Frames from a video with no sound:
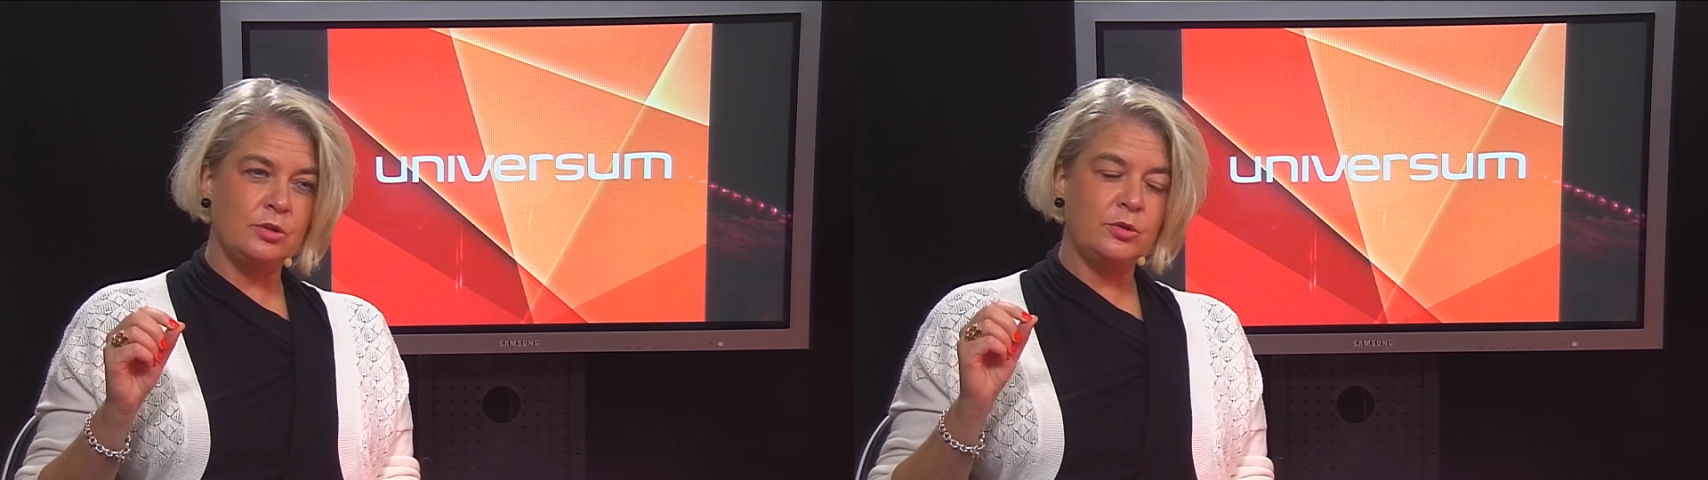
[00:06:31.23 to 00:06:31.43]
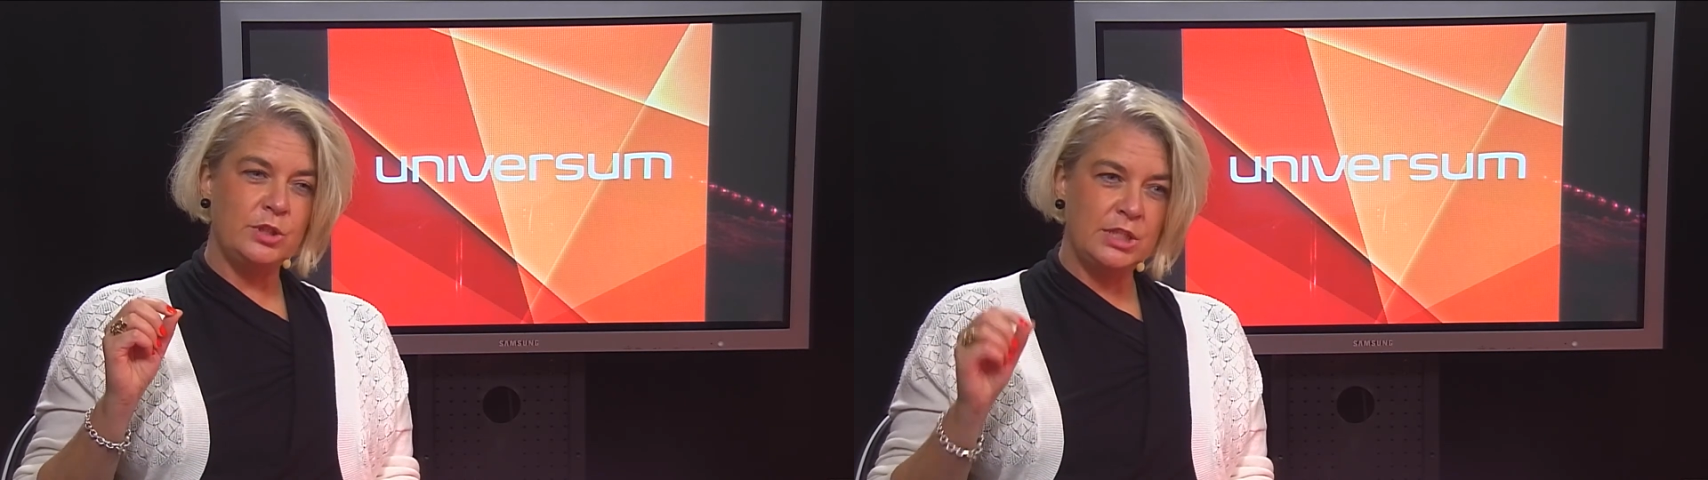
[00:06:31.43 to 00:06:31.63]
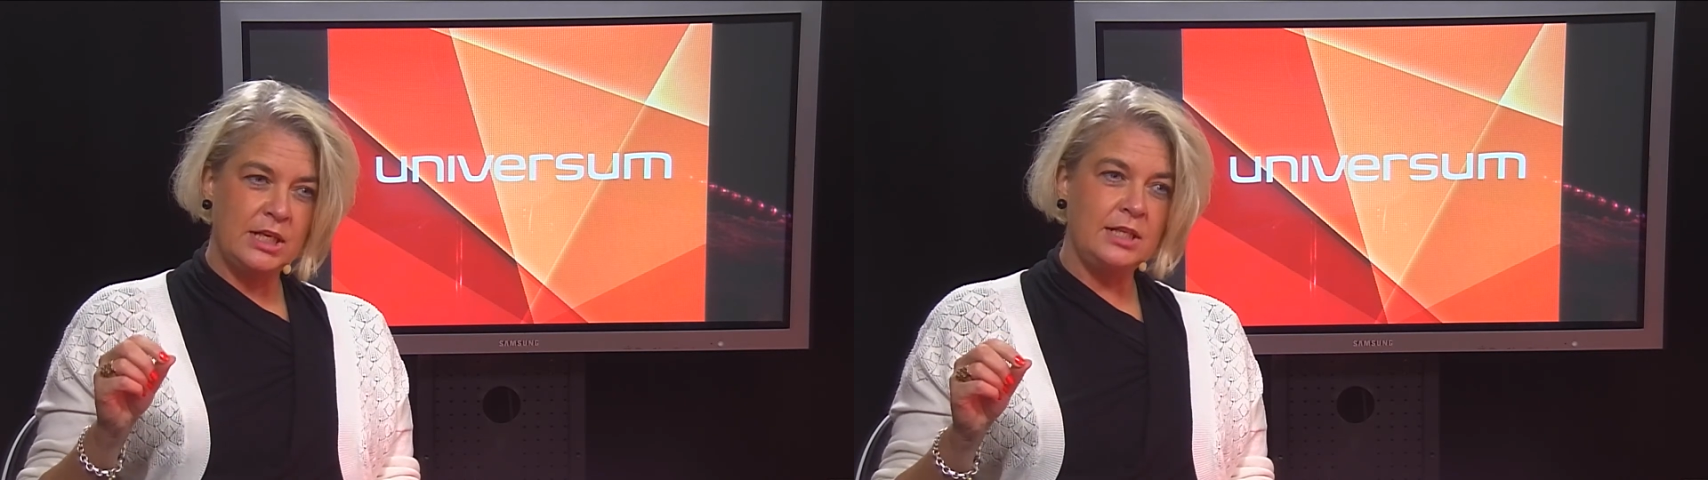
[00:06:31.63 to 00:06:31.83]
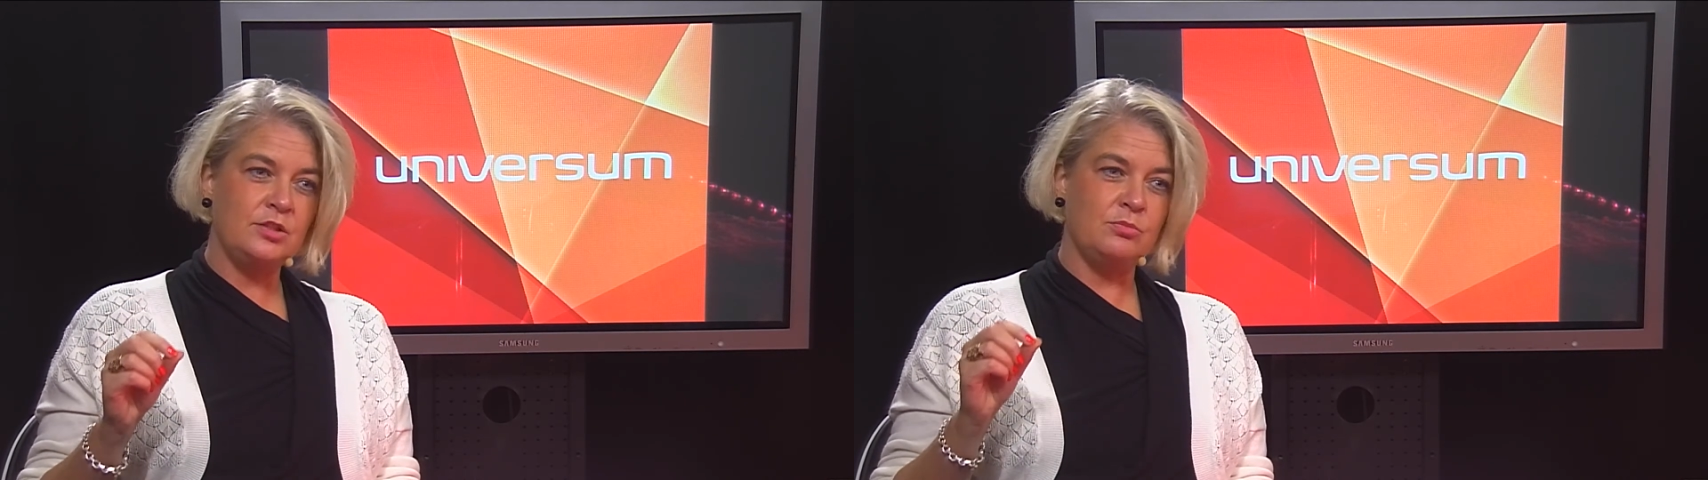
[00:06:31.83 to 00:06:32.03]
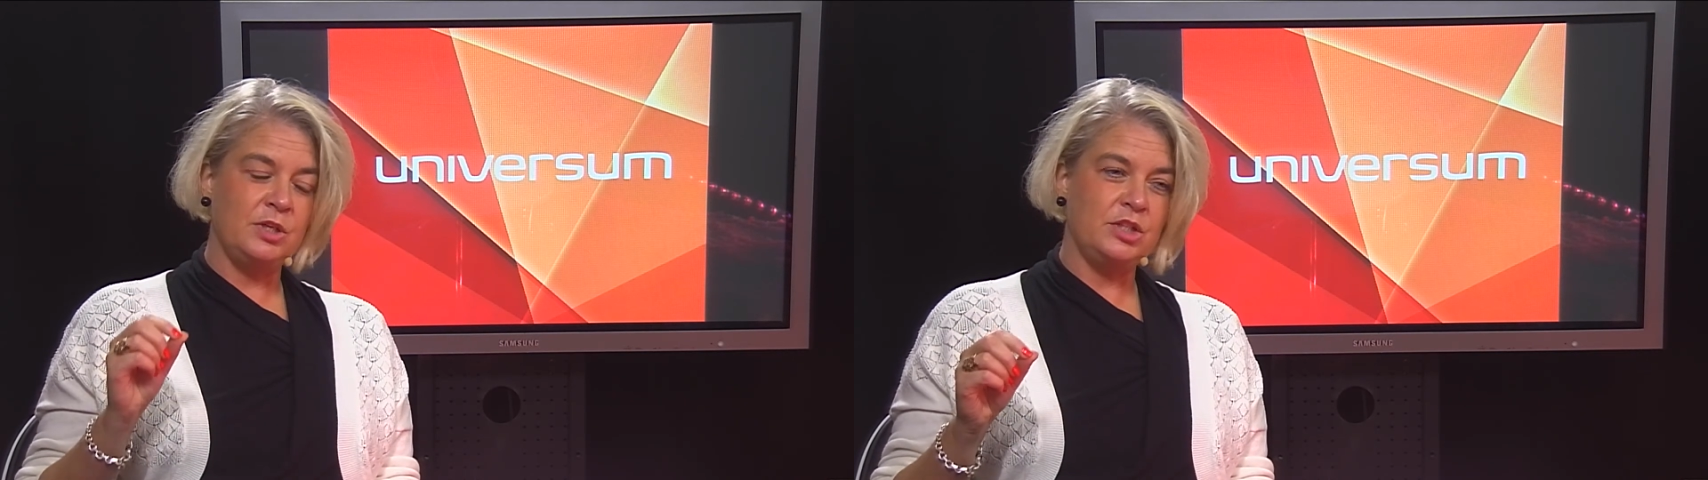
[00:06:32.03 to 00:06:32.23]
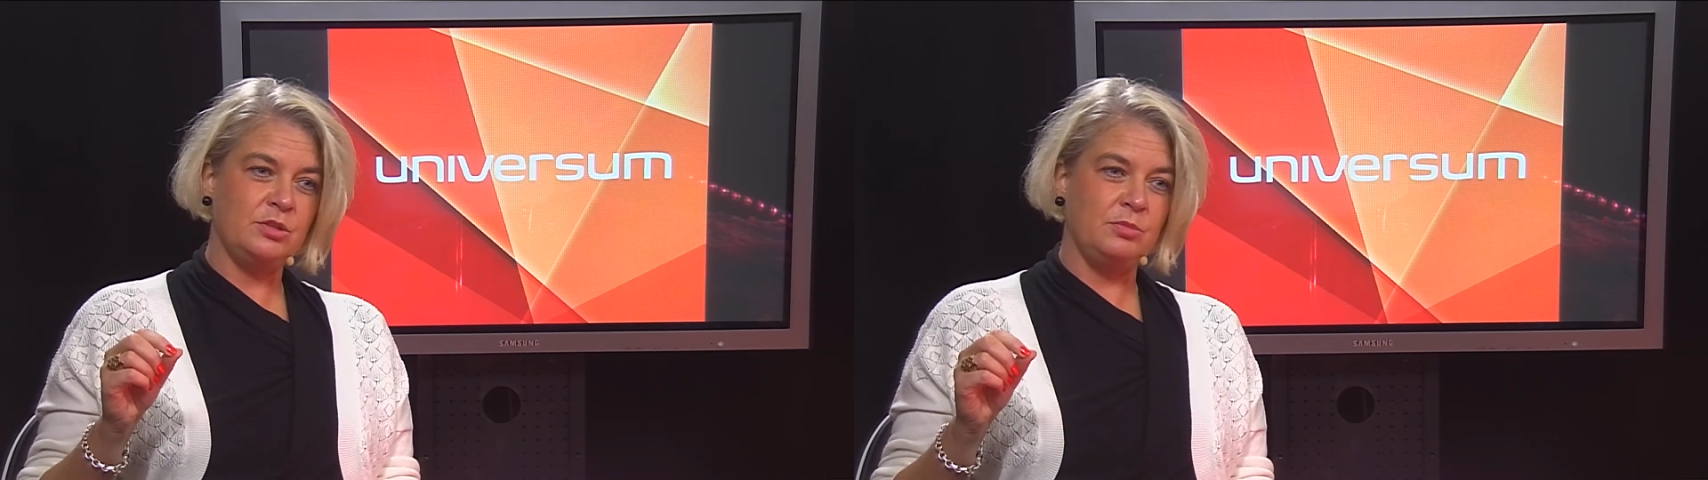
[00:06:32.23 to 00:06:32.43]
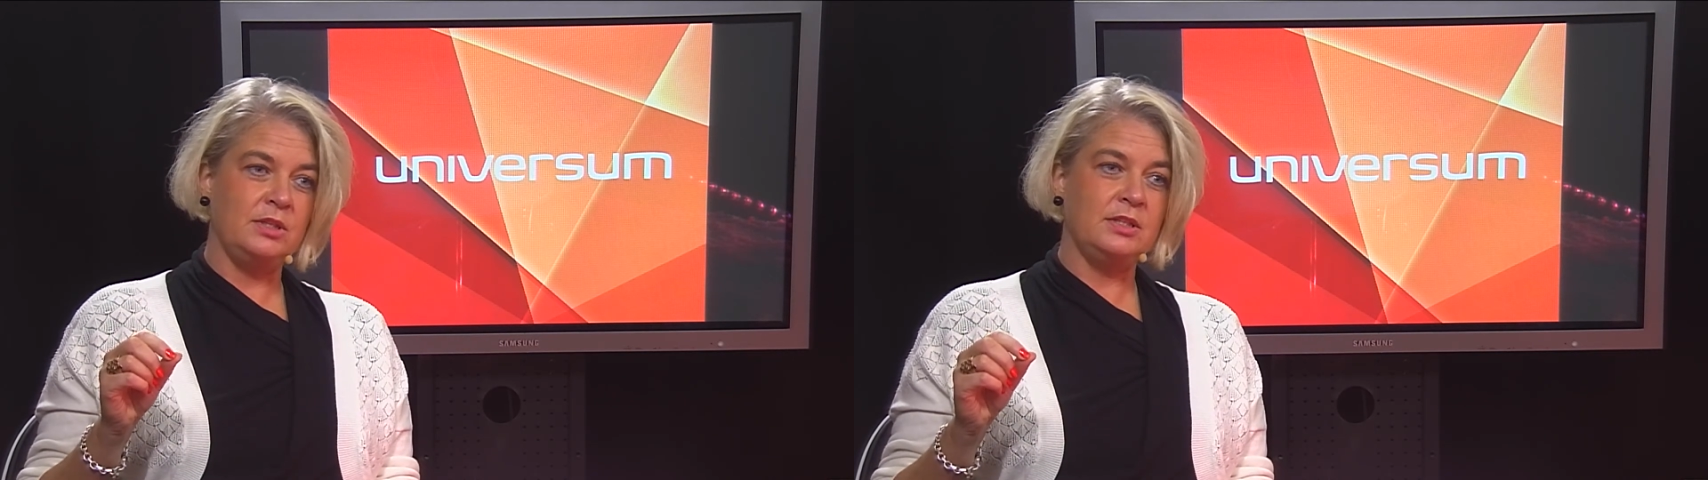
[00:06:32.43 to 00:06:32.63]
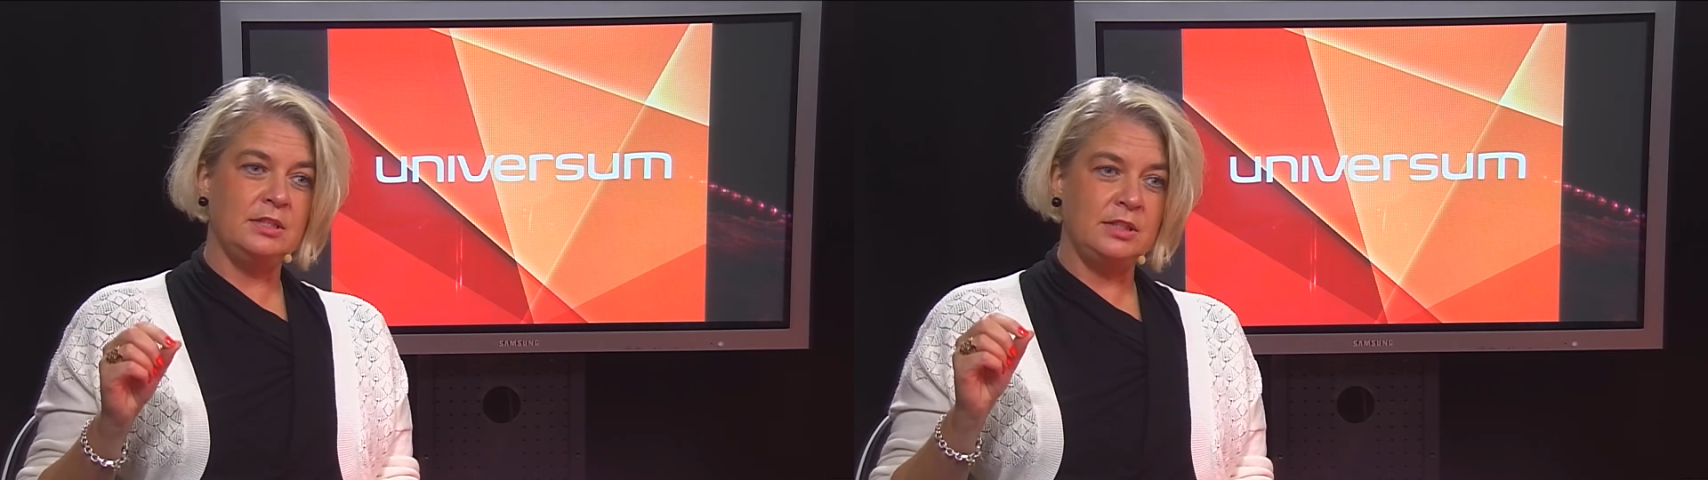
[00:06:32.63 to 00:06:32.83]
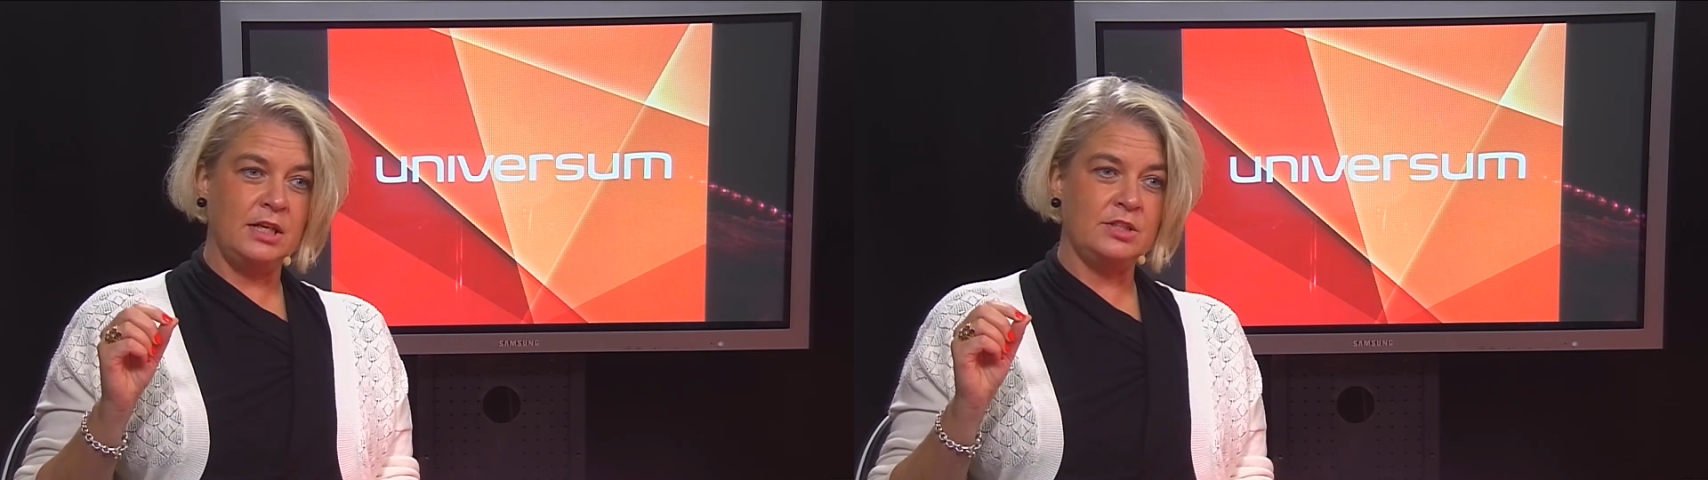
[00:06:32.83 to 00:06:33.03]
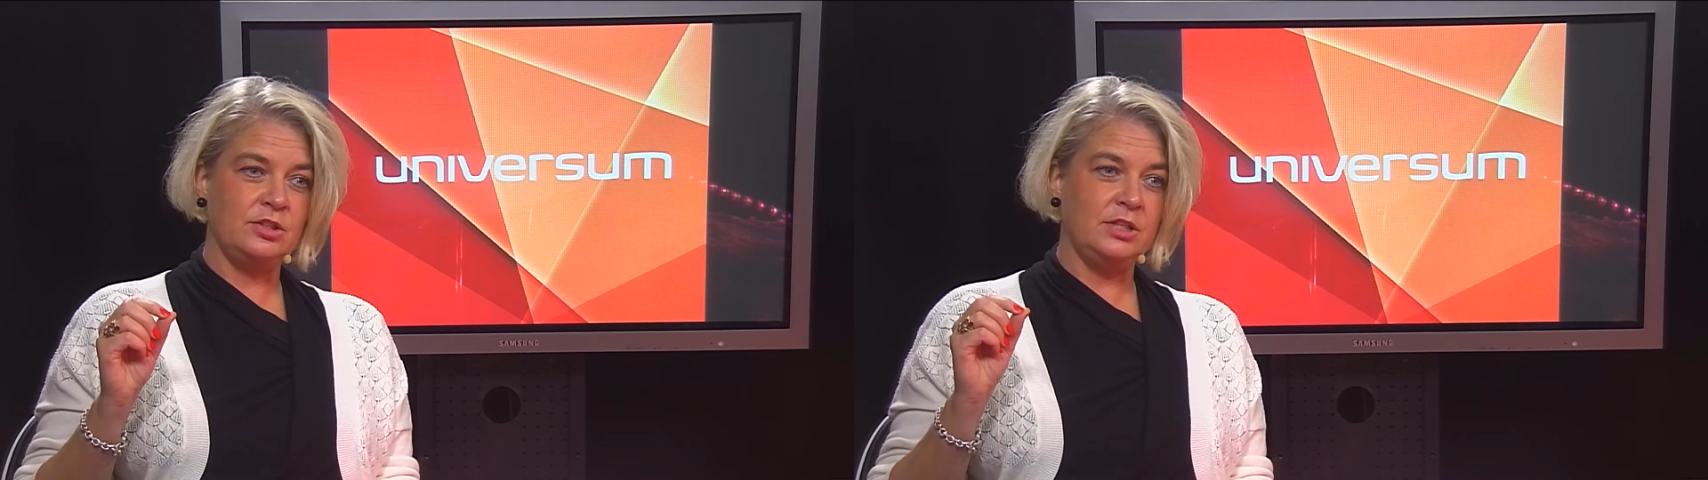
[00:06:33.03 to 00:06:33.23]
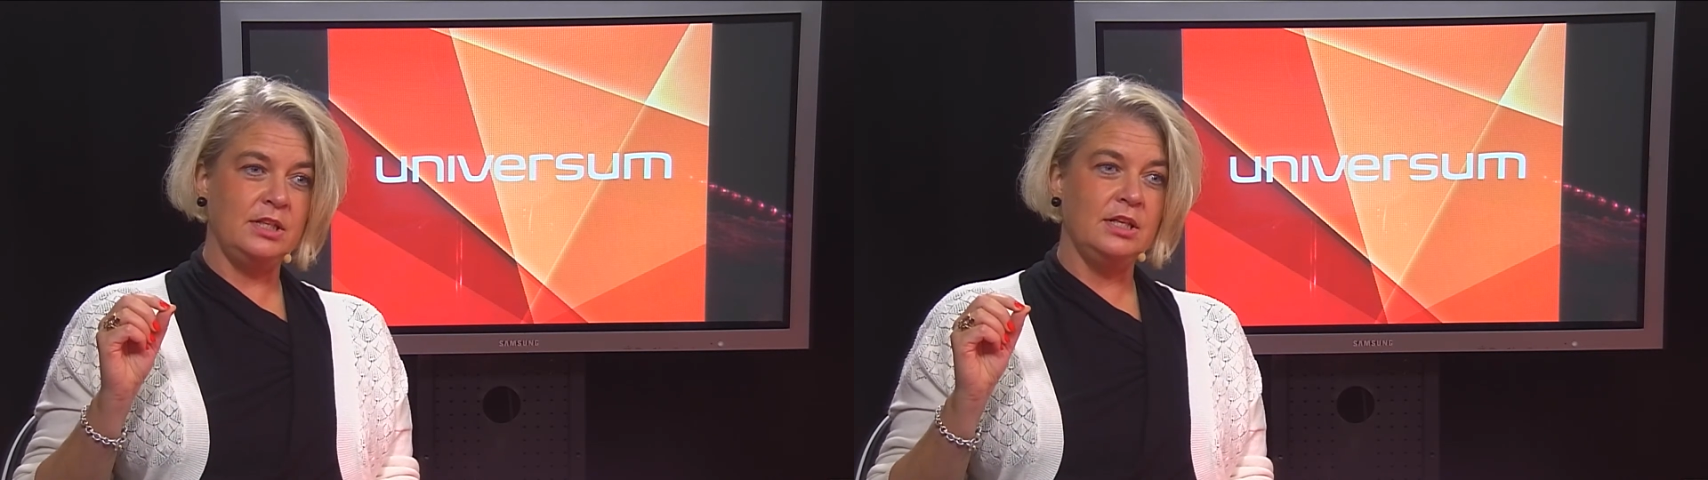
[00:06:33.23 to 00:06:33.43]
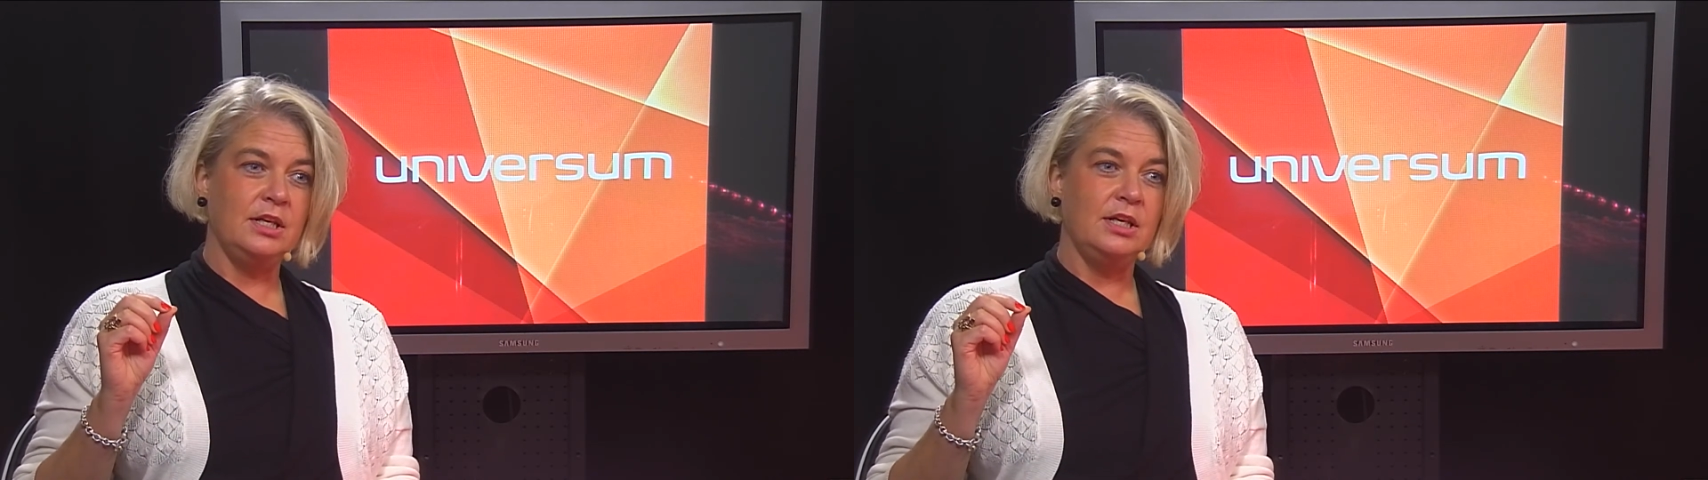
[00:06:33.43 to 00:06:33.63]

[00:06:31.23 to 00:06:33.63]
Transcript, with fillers: create a measurement that actually